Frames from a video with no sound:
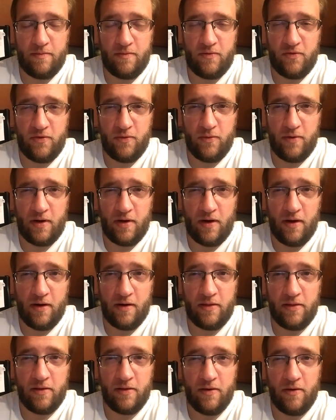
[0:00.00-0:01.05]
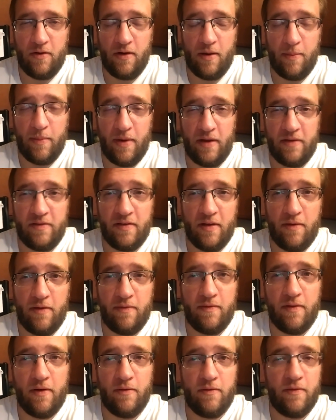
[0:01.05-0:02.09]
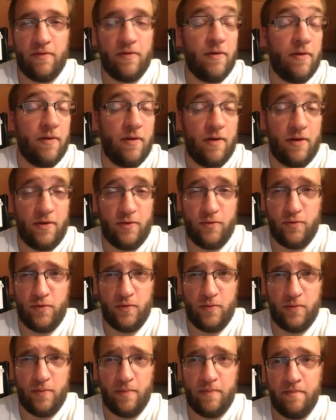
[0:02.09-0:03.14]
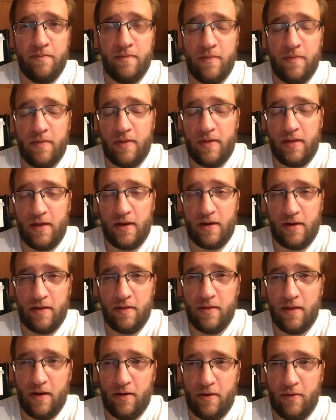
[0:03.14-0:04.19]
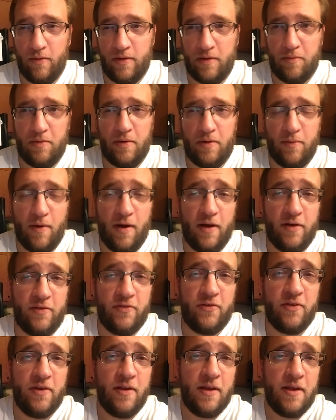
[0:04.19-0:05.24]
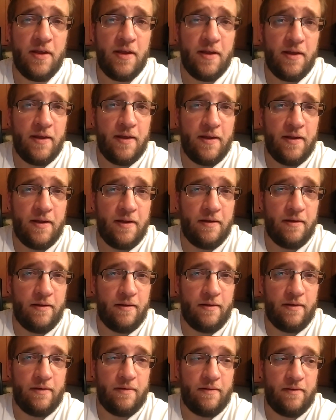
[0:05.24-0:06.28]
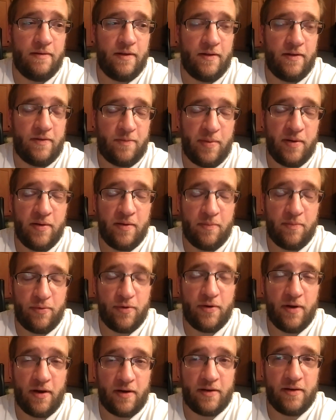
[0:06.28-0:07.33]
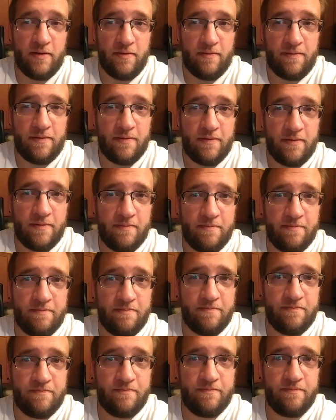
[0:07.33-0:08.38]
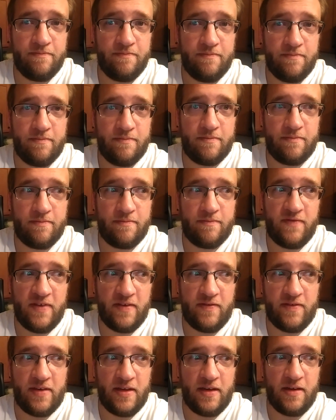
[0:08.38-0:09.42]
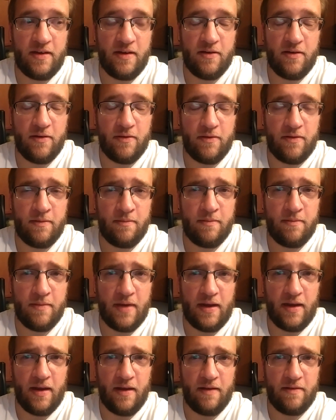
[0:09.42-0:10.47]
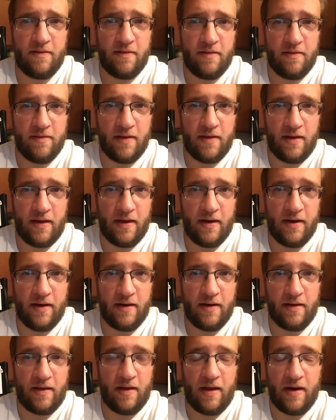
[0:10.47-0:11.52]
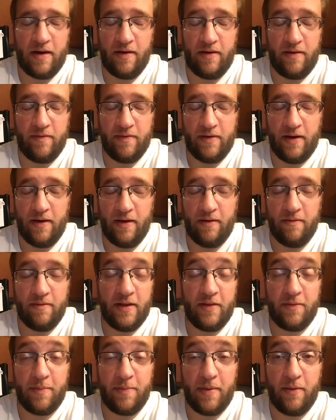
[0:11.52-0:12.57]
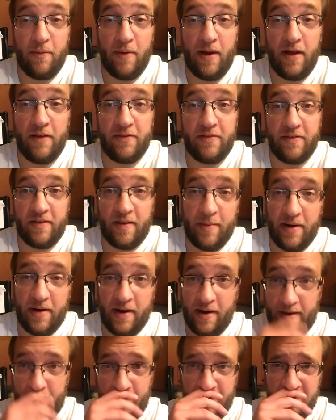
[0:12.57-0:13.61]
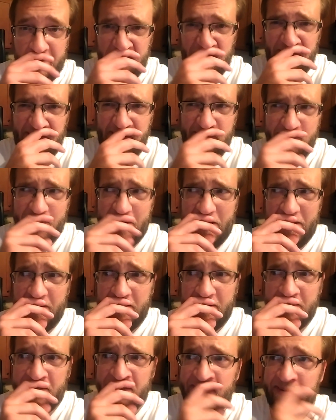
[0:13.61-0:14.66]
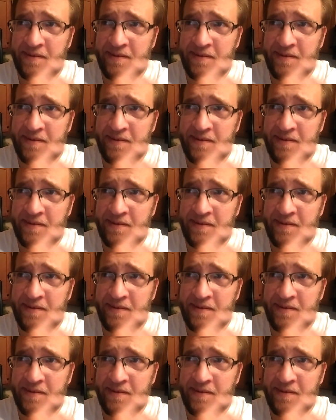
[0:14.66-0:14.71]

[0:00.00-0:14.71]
shooting on a third on my cell phone for a YouTube thing that only we watch. It's been a productive 15 years, I guess, since I got out of I don't even know. It's been a while since I've been out of college. I graduated in